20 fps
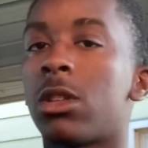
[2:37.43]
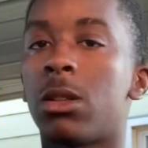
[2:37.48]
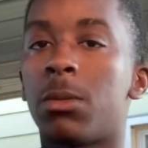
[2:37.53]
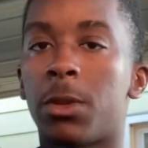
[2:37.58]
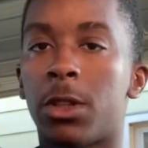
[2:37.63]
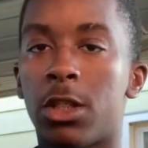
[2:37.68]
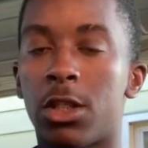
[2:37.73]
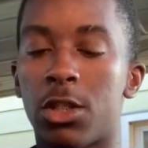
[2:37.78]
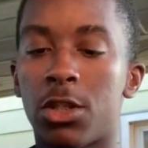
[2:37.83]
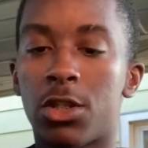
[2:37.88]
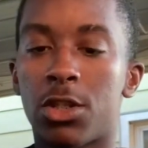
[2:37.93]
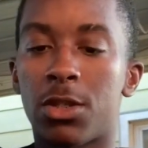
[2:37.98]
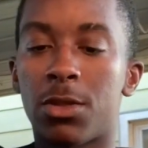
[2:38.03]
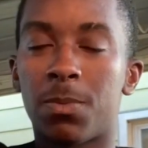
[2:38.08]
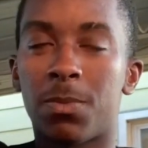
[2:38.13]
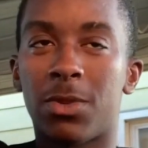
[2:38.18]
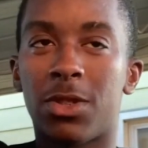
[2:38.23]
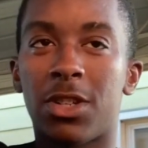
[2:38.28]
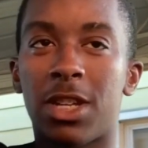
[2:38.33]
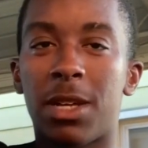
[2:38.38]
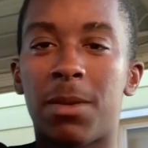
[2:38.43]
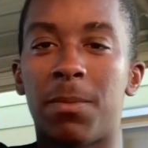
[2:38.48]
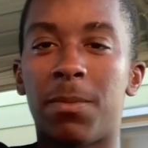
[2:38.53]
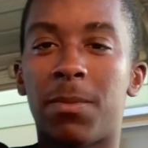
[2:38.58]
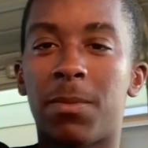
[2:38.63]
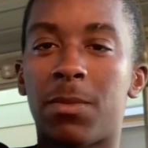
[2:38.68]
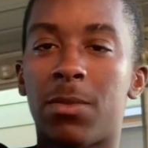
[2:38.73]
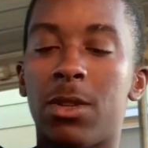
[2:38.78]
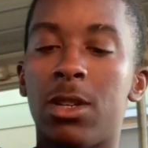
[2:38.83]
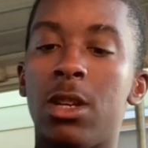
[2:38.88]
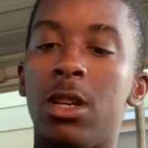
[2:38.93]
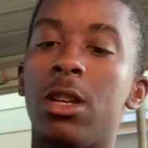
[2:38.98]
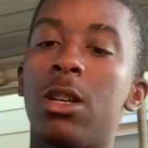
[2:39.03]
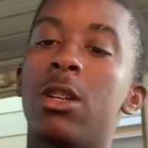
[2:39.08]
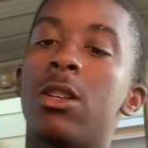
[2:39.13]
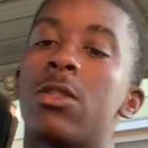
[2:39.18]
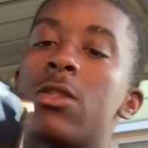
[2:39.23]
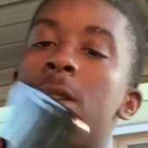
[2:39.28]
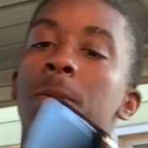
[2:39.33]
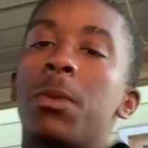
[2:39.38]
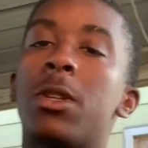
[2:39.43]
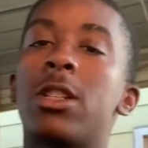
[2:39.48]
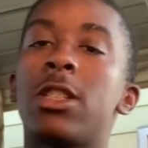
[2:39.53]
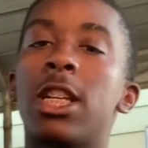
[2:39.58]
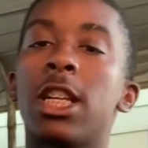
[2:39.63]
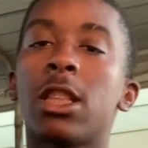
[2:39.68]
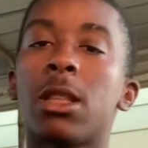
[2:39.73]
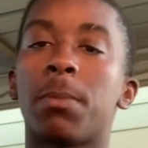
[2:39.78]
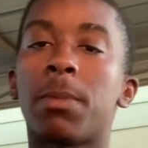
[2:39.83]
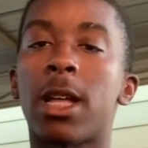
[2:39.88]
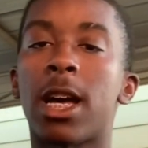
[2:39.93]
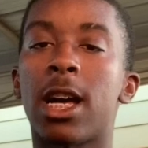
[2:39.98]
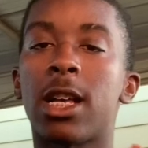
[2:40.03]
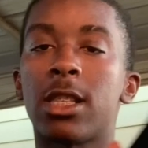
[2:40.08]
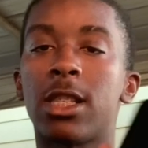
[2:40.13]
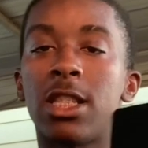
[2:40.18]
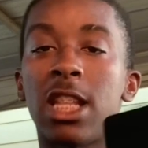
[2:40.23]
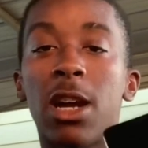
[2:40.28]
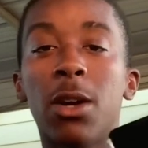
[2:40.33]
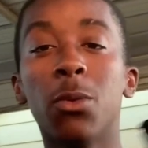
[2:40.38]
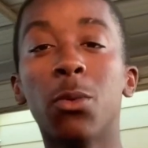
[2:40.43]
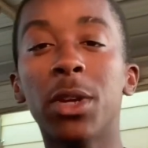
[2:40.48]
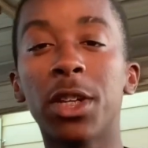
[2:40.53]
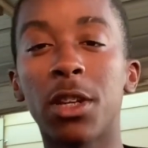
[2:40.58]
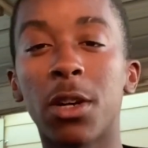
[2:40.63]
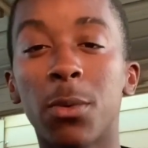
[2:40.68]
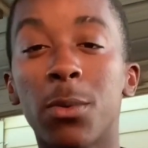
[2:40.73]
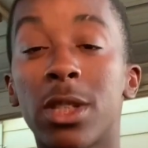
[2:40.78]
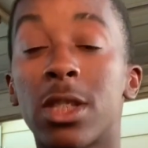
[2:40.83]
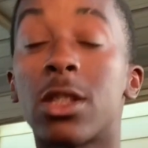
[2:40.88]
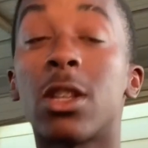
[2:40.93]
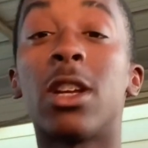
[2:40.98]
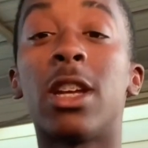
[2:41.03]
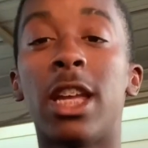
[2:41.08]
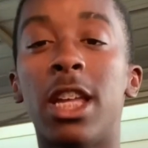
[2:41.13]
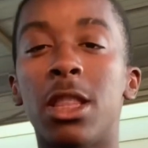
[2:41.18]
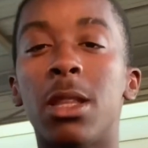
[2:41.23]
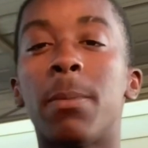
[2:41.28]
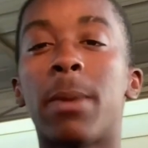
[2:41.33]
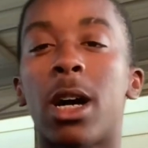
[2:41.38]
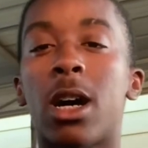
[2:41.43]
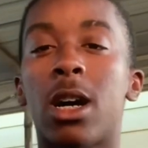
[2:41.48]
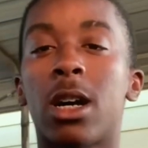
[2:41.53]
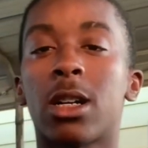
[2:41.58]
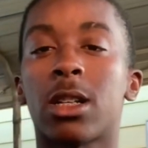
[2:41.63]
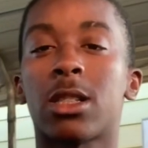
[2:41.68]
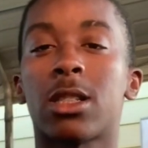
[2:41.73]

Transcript: So I'm gonna take the plastic. Now we know what's in the box.